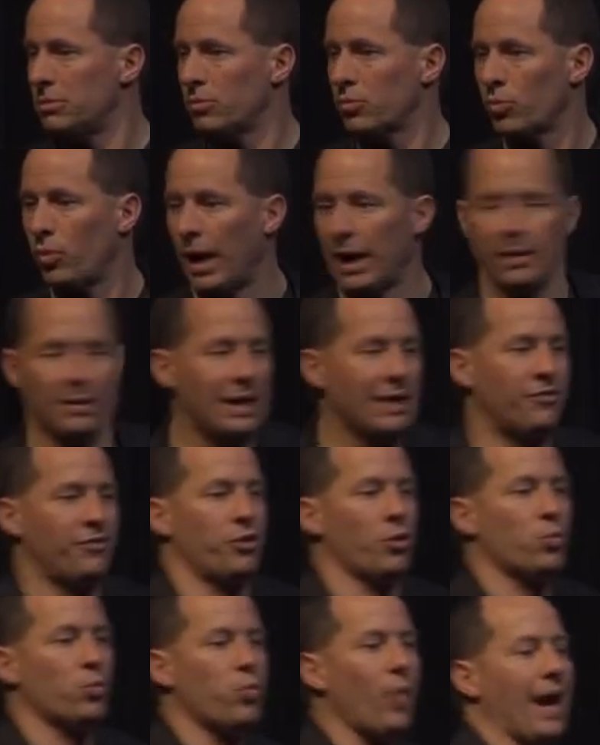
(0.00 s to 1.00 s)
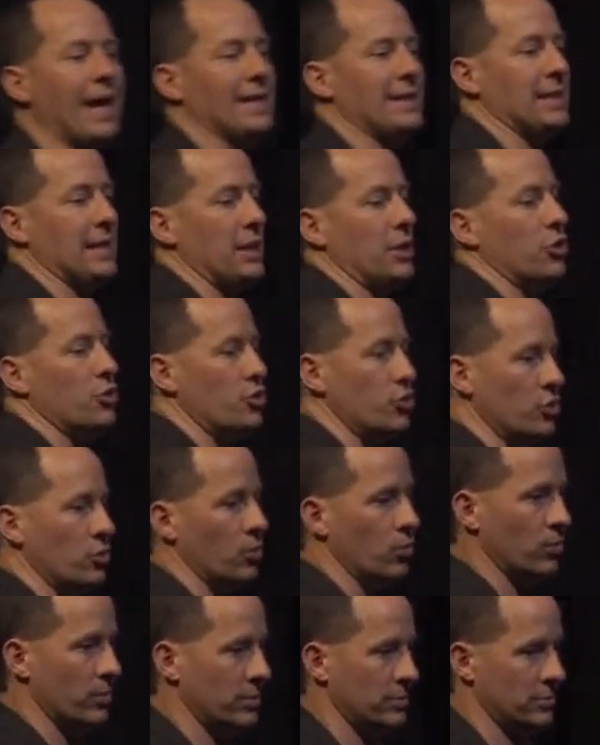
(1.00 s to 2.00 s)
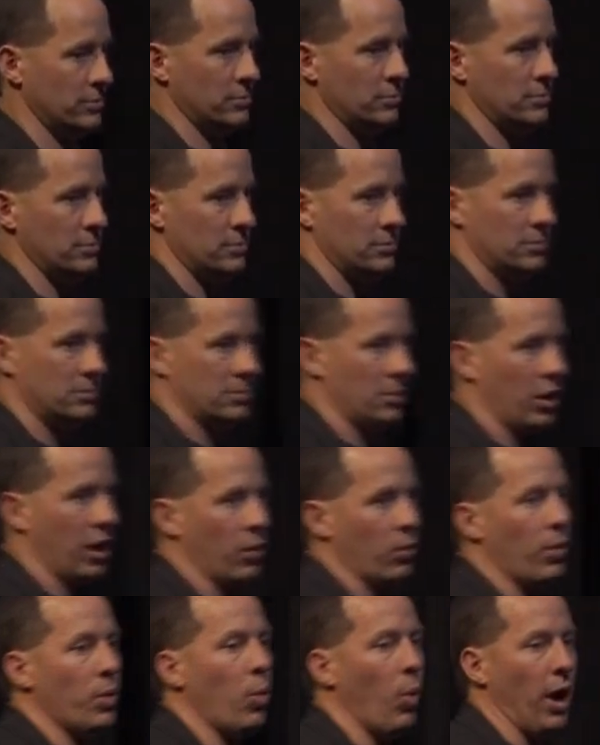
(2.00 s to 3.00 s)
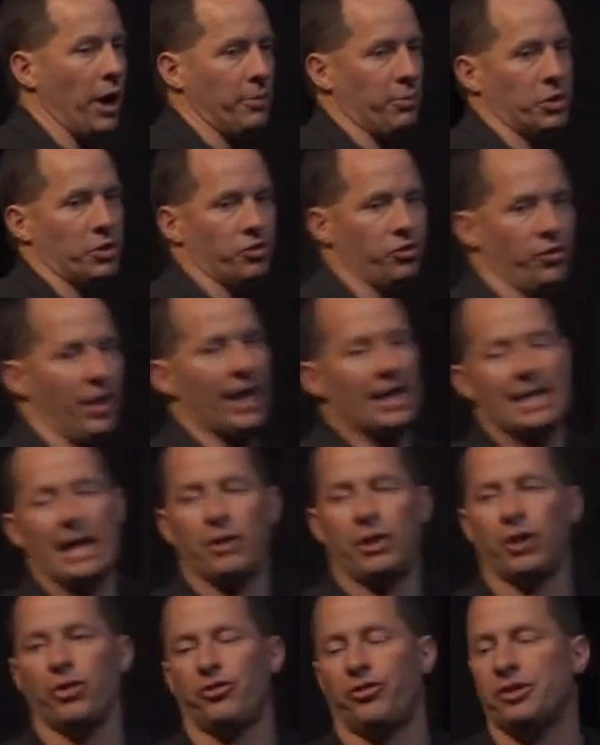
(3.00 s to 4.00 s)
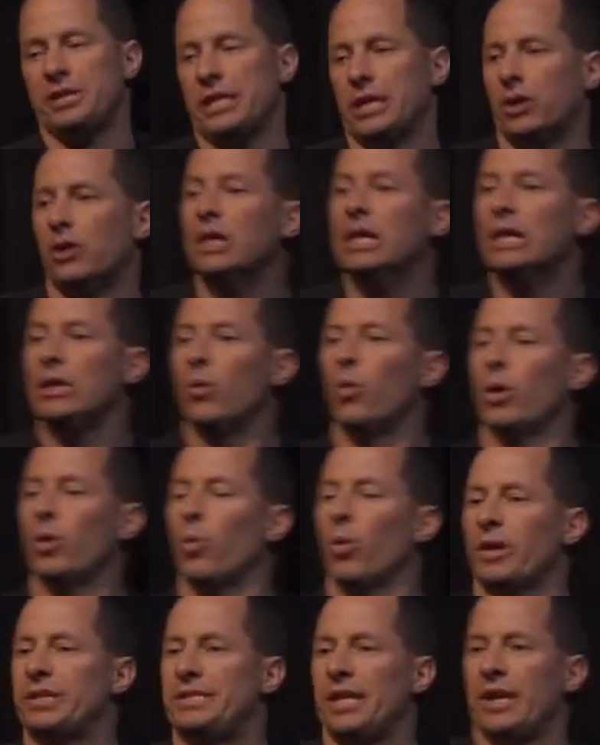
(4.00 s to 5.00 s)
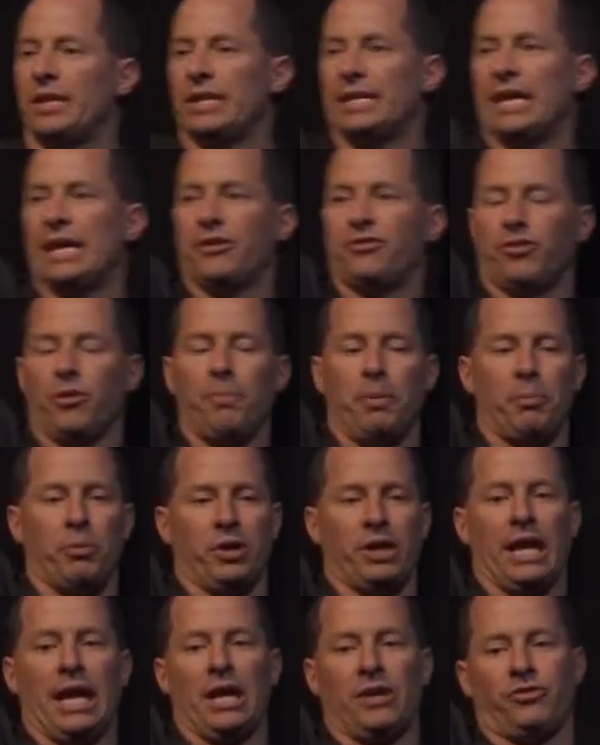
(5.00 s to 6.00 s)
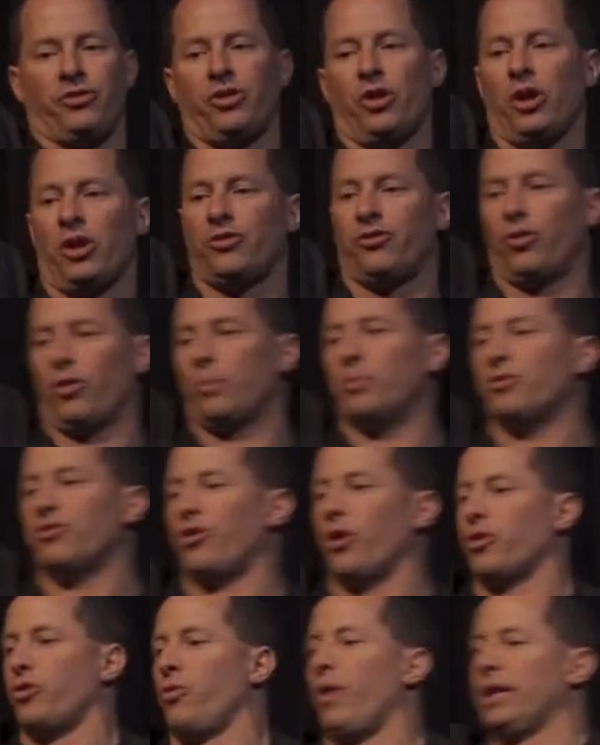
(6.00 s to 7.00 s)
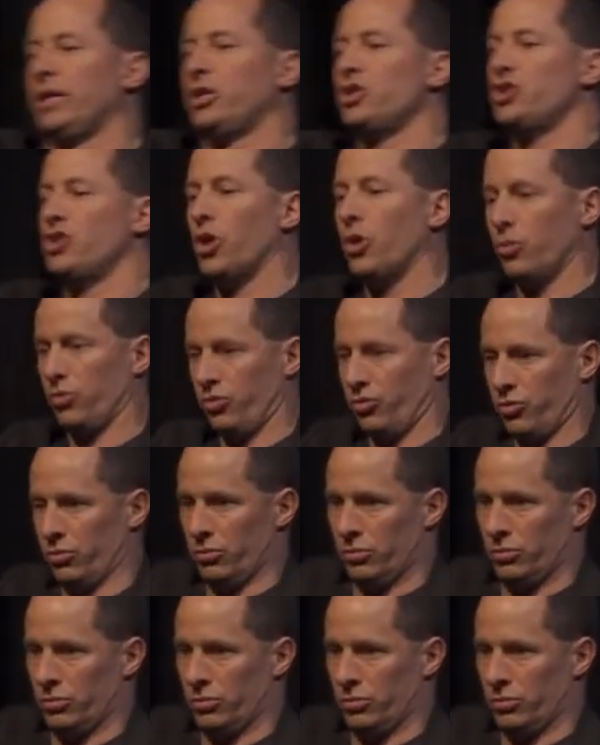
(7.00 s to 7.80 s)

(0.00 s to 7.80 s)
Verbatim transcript: Right? It's the right thing to do. All right, we want to be able to do that. Now, here's the deal. When we're done today, some people are going to exit the auditorium and start cracking jokes.